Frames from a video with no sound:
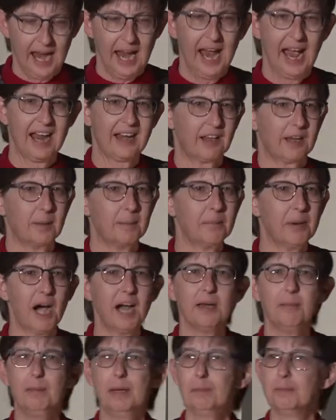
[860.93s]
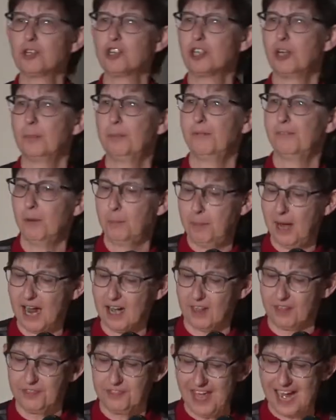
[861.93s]
had a combined membership of
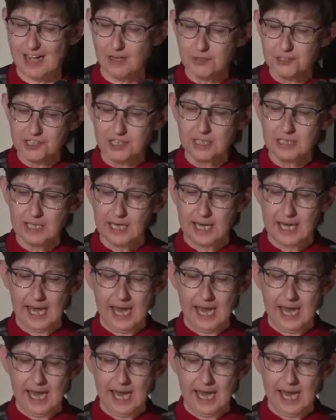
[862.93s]
about 1,000,